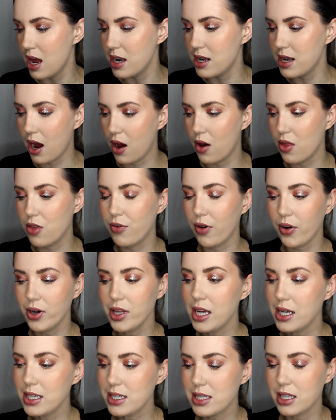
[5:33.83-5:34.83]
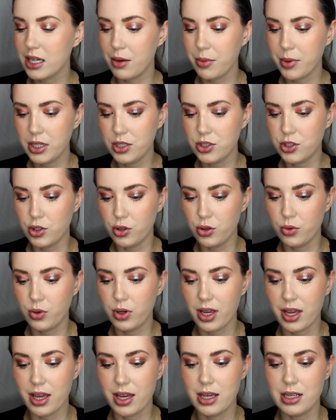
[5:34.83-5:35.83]
Now, the very last thing I'm going to
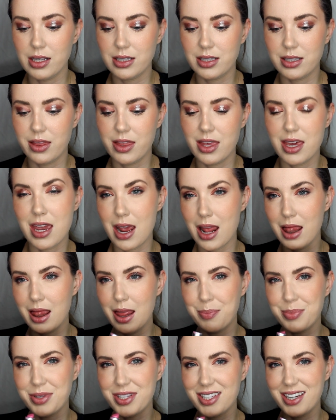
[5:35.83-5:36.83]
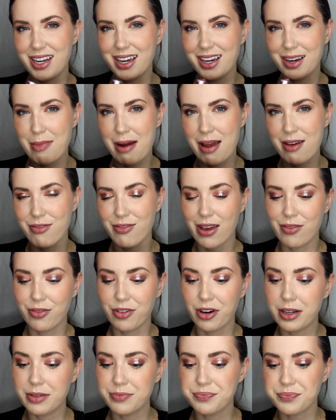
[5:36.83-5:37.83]
do is the lipstick, my
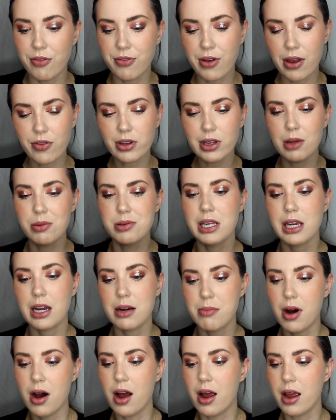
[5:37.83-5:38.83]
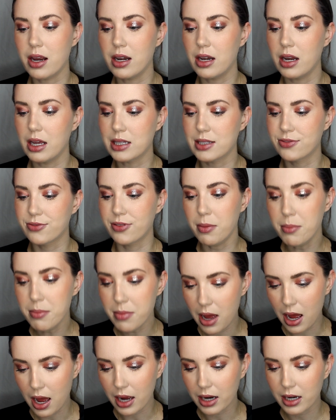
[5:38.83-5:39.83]
favorite. Favorite lipstick of mine, it's from
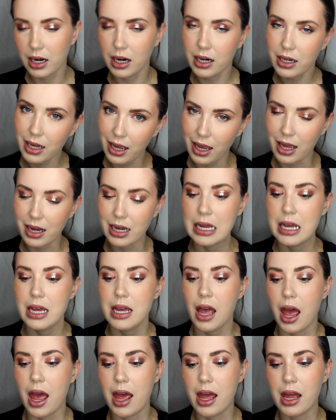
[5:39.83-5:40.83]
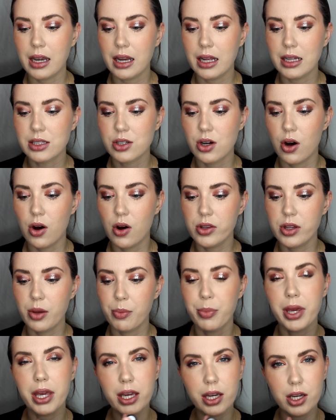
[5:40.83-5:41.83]
MAC, again, and it's
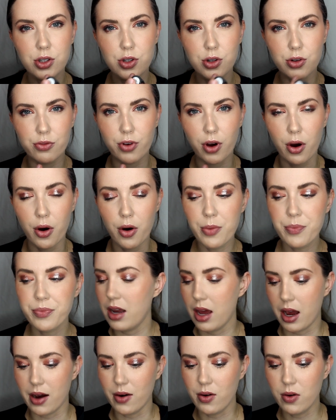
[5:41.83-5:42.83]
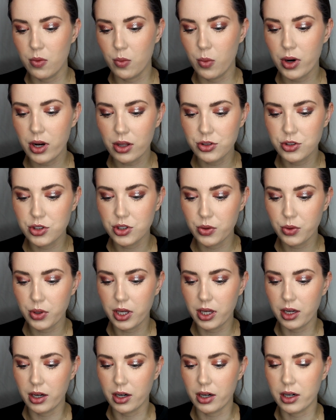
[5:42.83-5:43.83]
called Pink Nouveau. Now, what I'll do
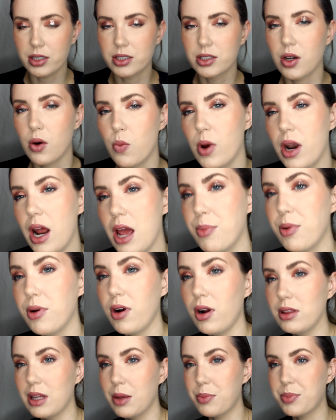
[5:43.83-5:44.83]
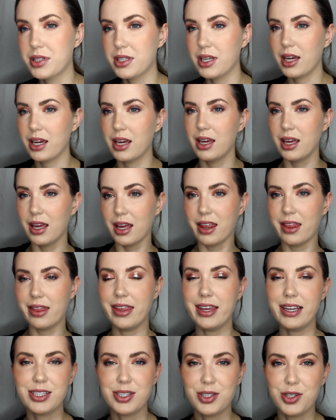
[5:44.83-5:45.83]
here, so when I put on lipstick,
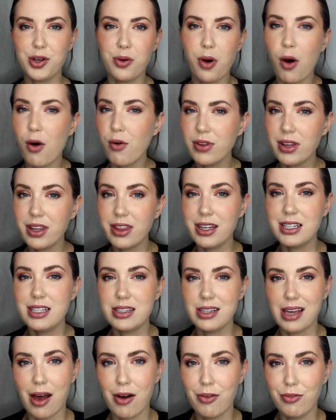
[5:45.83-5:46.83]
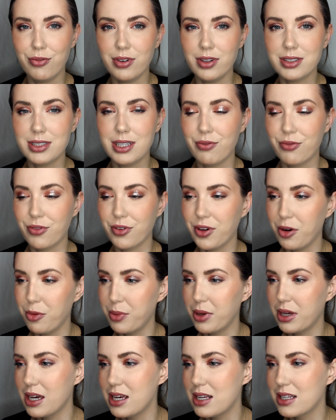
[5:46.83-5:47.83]
this too, hopefully this is a helpful tip for you
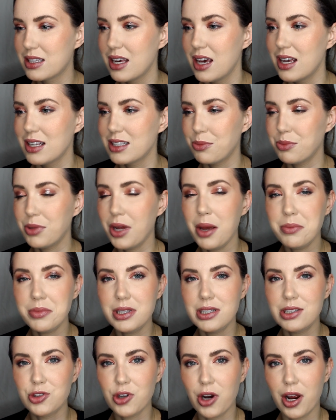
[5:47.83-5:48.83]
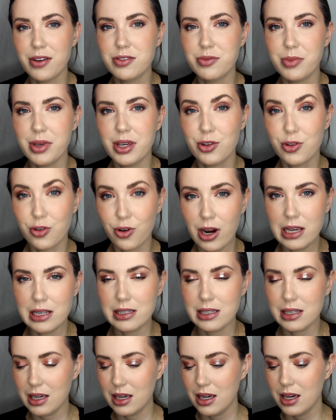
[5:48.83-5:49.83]
because sometimes this drives me
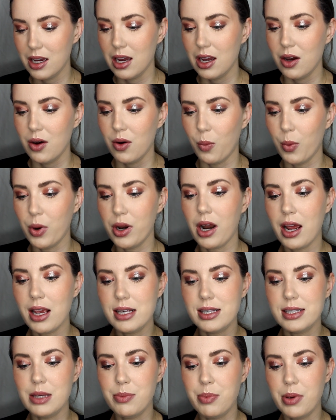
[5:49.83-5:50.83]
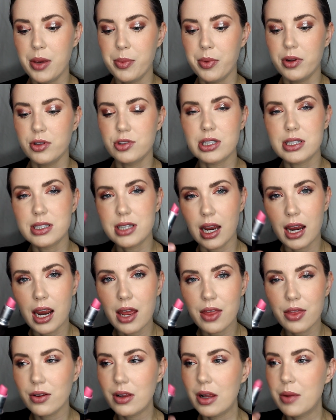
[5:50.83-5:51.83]
crazy. When I see people just
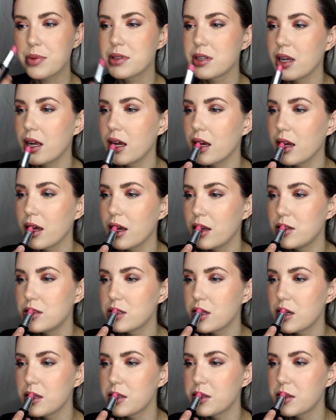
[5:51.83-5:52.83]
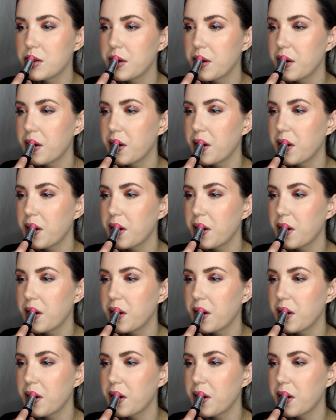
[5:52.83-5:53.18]
taking their lipstick and just...